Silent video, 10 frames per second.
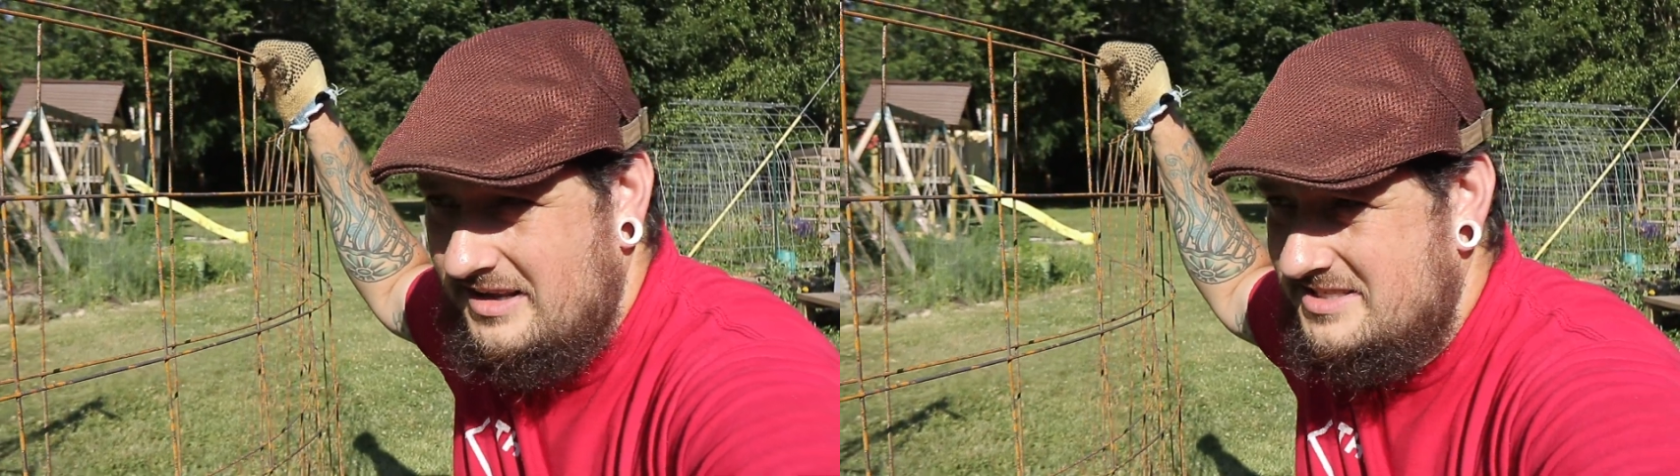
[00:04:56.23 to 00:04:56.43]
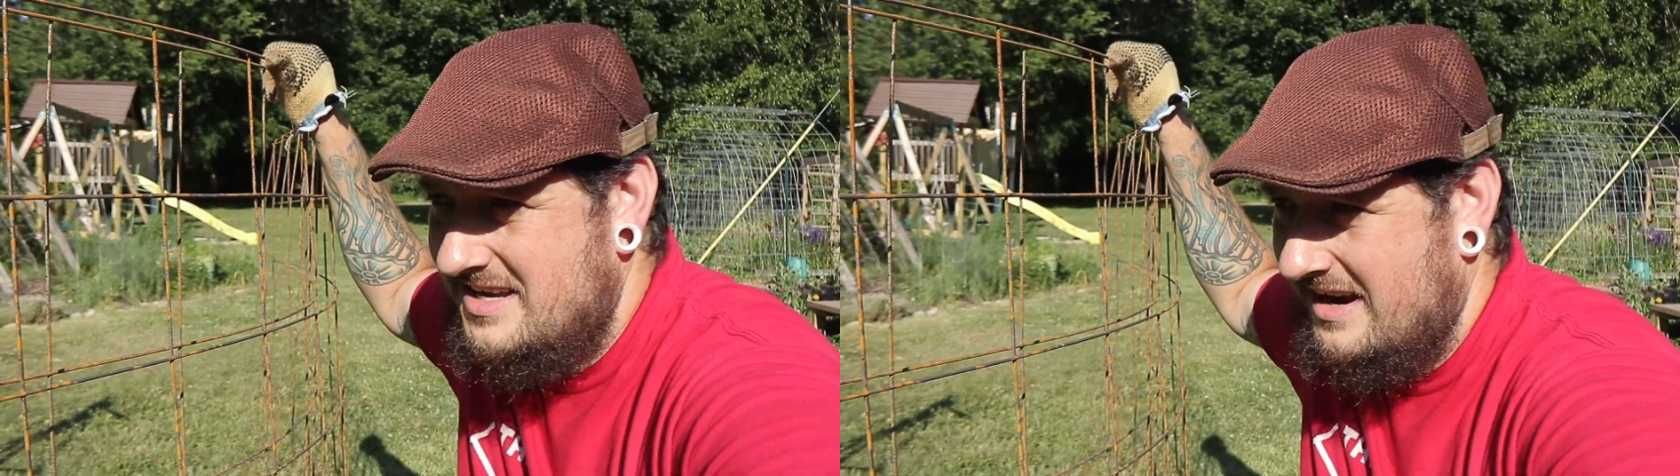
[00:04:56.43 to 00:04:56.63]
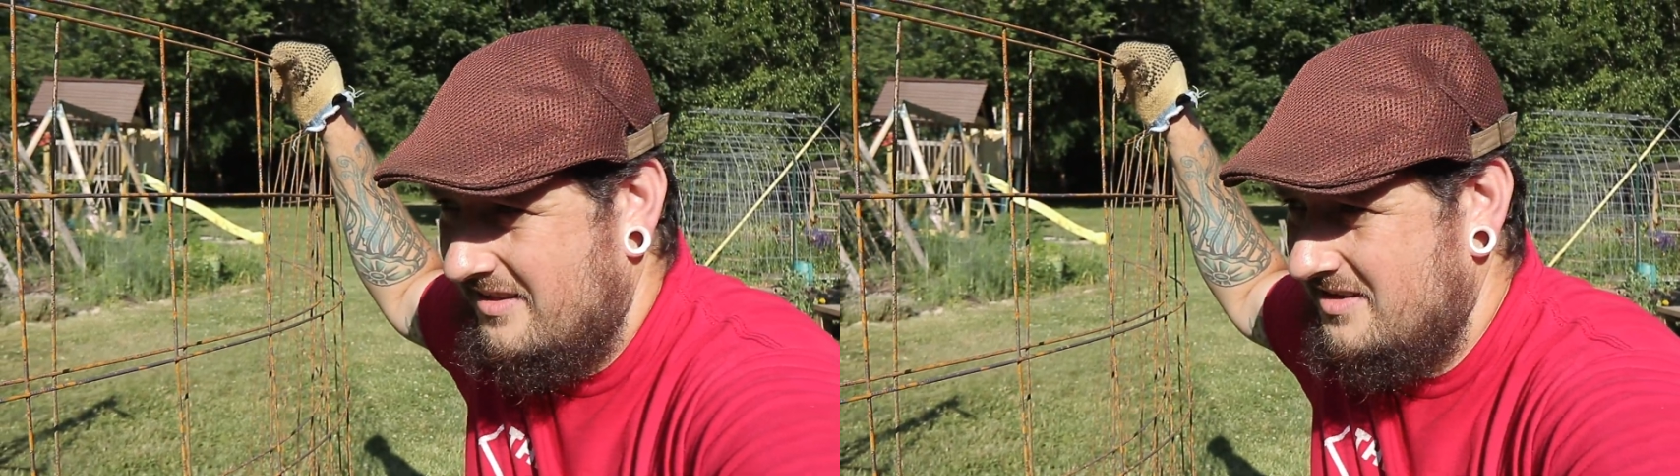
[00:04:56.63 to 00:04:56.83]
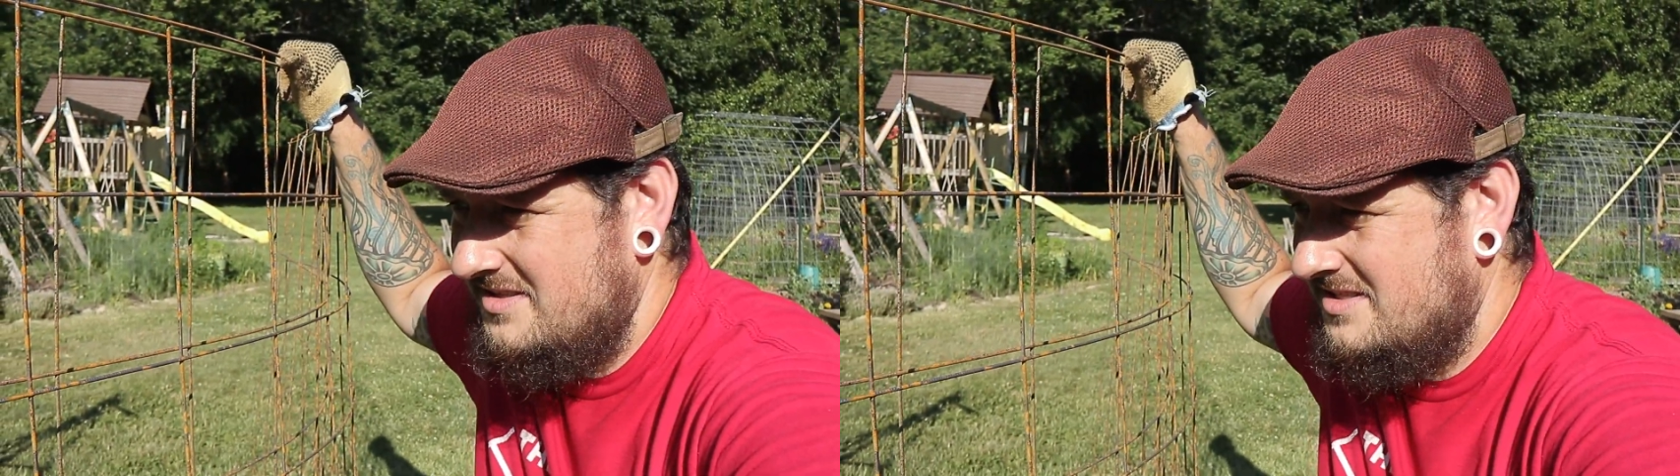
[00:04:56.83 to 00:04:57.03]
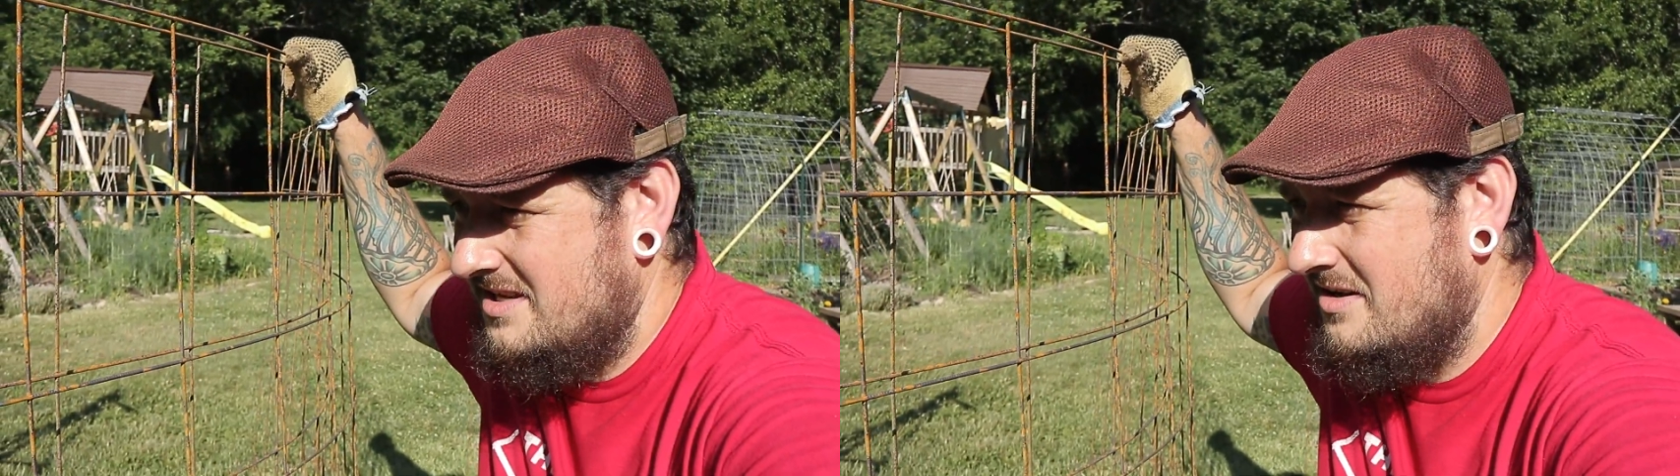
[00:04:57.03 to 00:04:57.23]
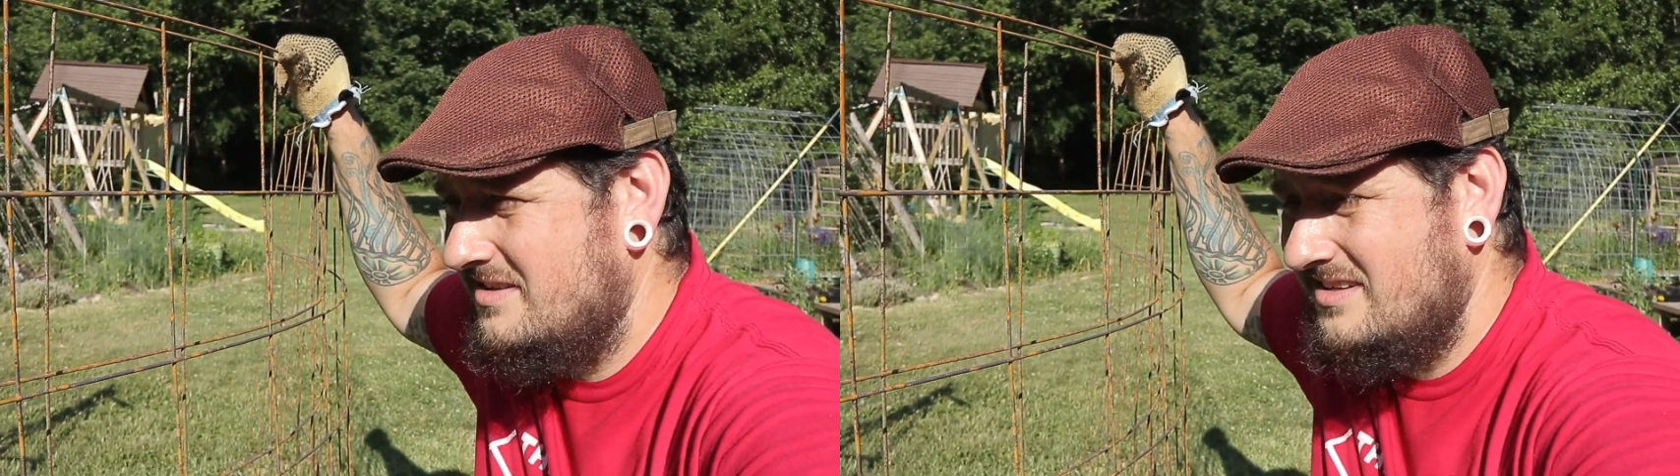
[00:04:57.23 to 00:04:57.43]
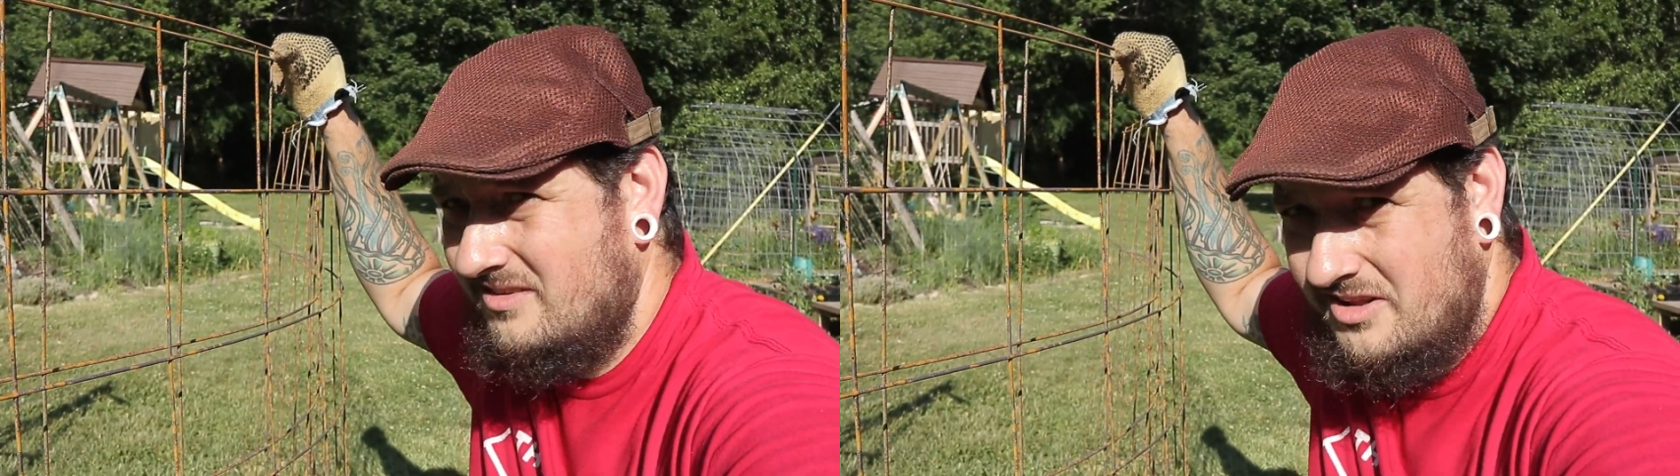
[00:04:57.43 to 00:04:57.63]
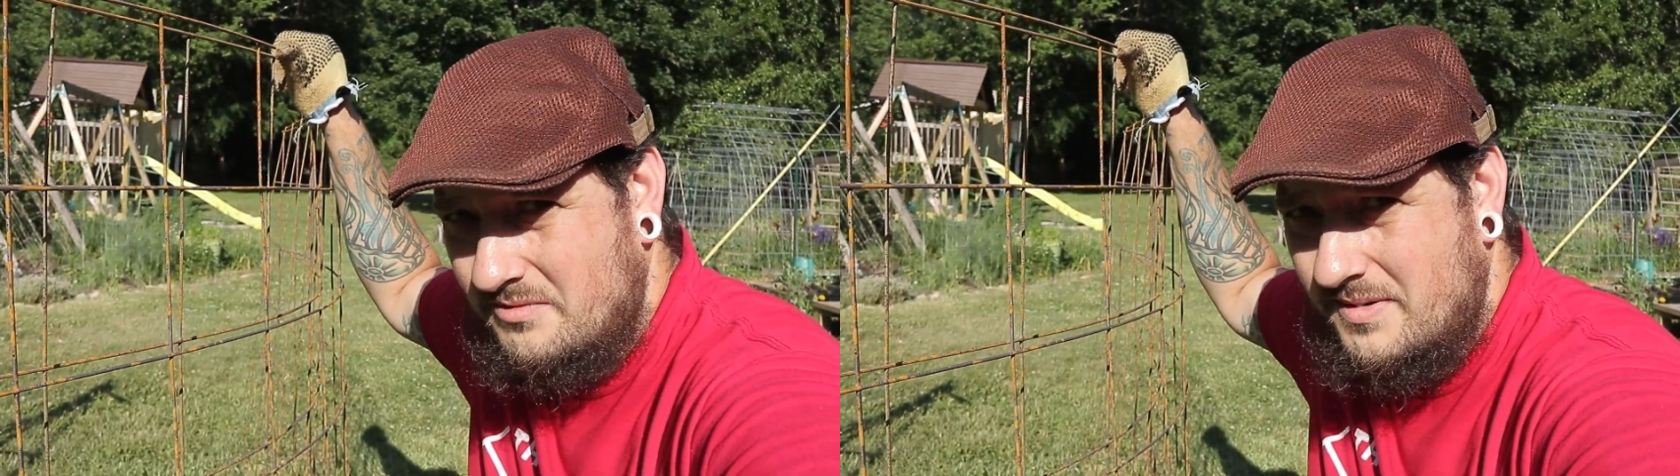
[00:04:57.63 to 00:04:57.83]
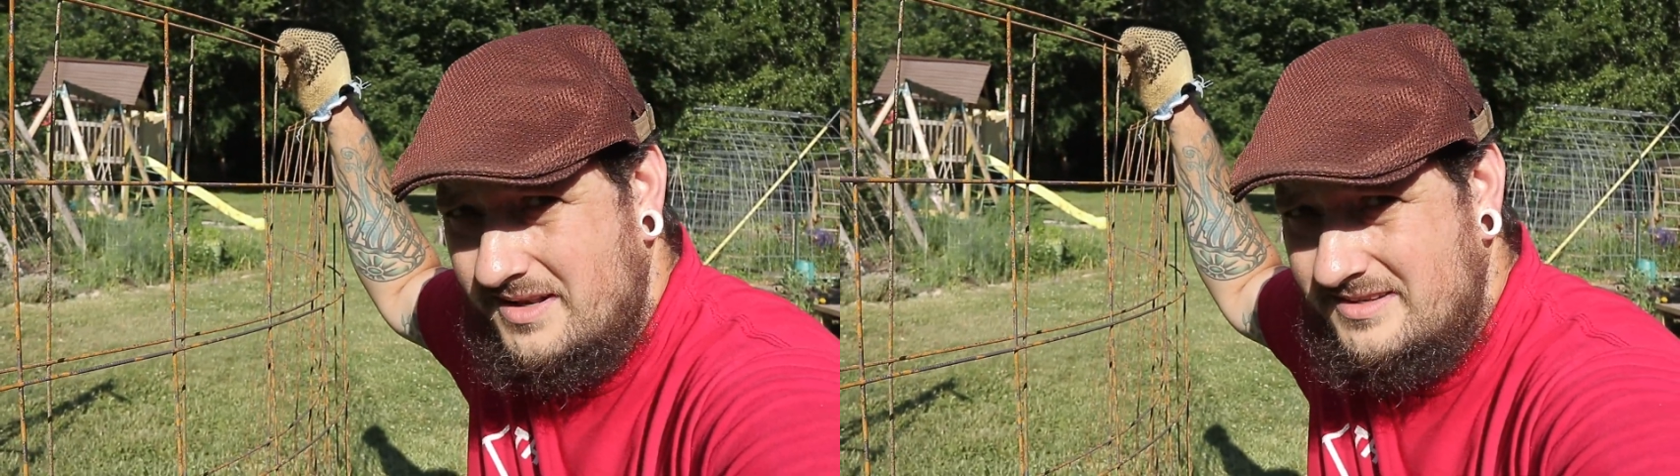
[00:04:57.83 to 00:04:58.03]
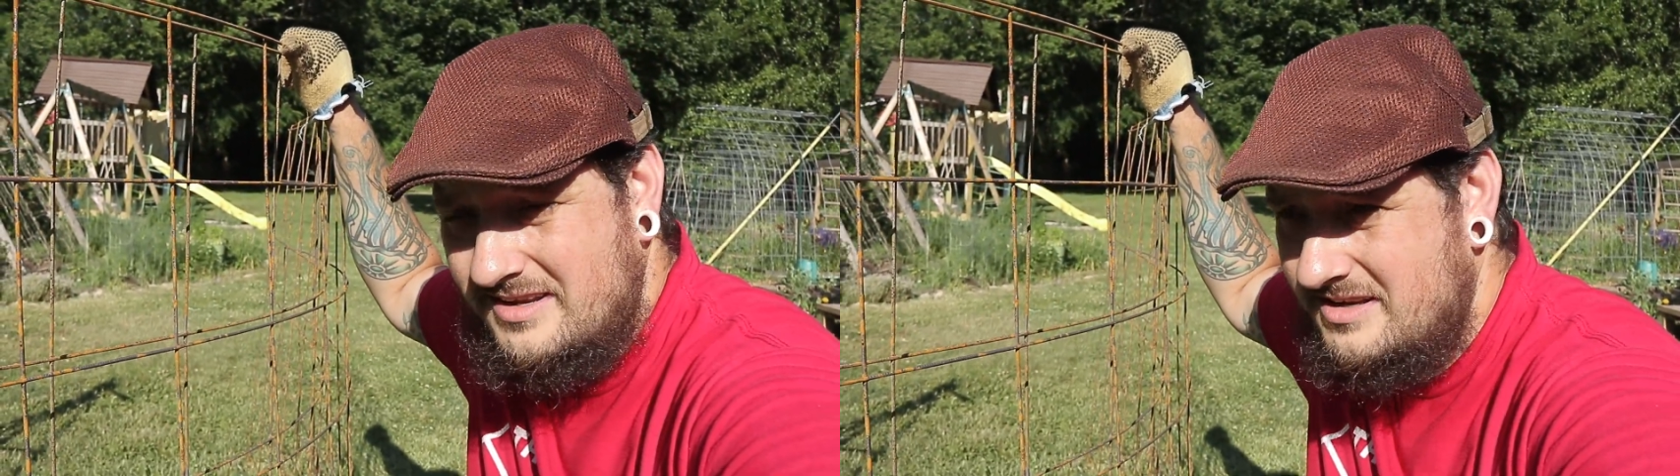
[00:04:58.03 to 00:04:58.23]
each side of this. It's a little
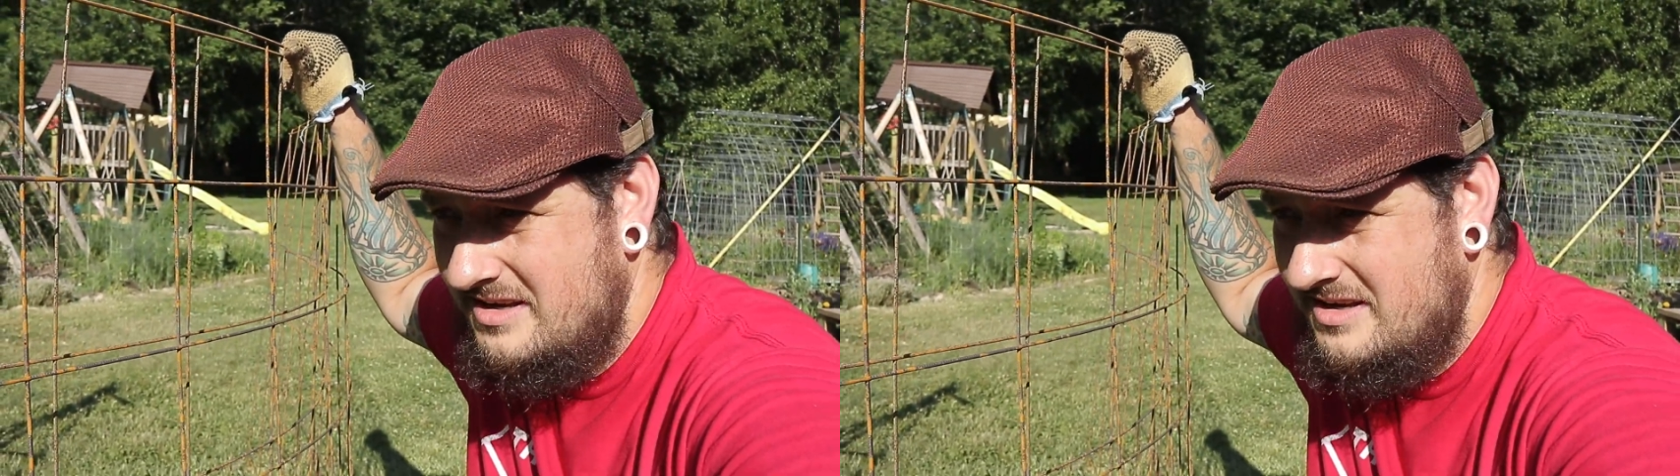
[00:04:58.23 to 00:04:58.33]
bit